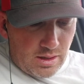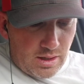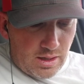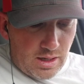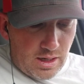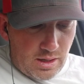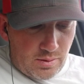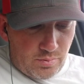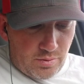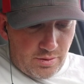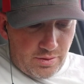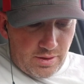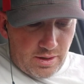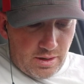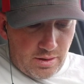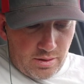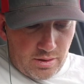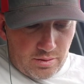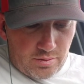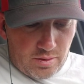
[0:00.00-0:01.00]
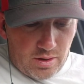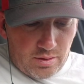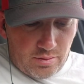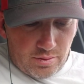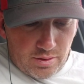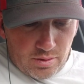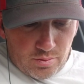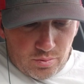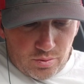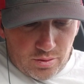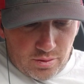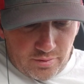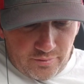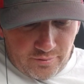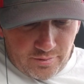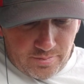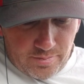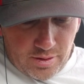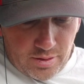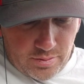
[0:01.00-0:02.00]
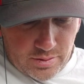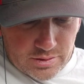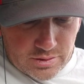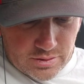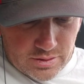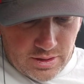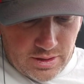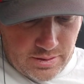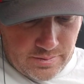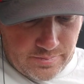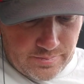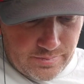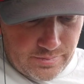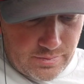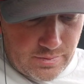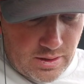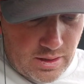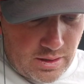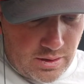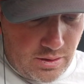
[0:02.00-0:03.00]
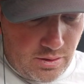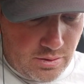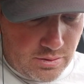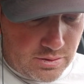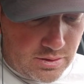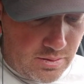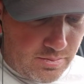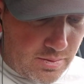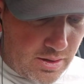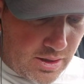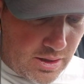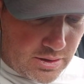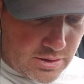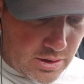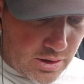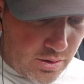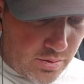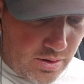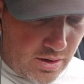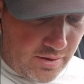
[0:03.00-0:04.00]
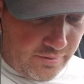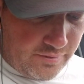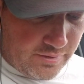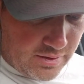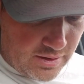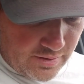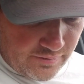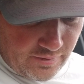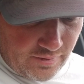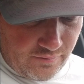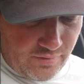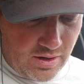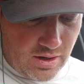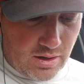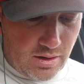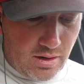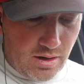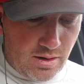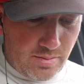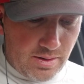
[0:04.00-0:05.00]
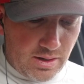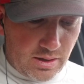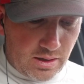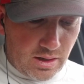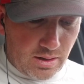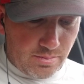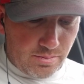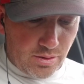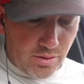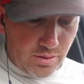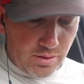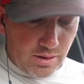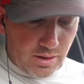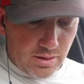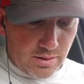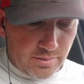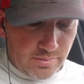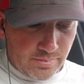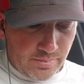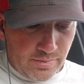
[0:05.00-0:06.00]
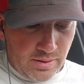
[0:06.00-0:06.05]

had won the Eric Gregory Award for poetry and used the money to go off and live in Vietnam and Cambodia.